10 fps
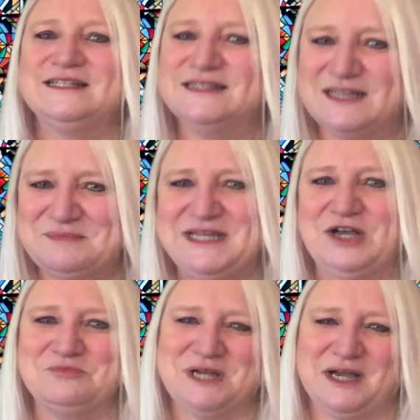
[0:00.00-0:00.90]
Let me
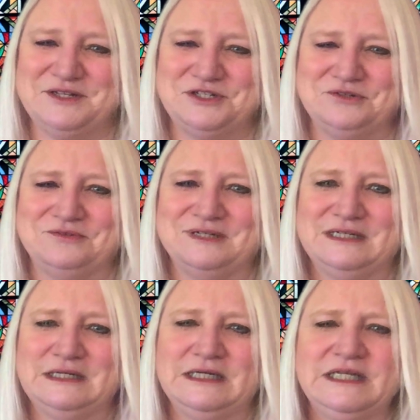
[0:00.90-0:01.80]
help guide you,
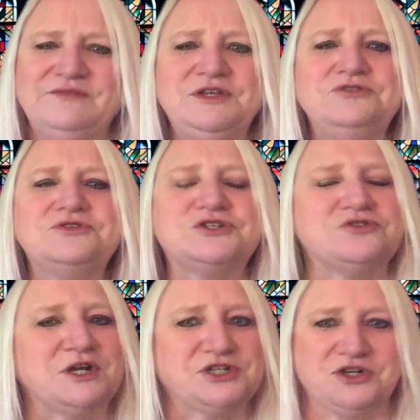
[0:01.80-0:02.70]
giving you
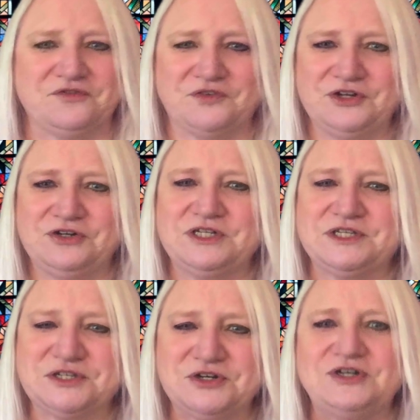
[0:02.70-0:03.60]
structure for your
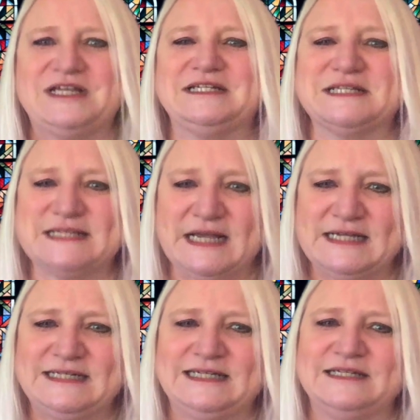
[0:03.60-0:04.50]
discerning and designing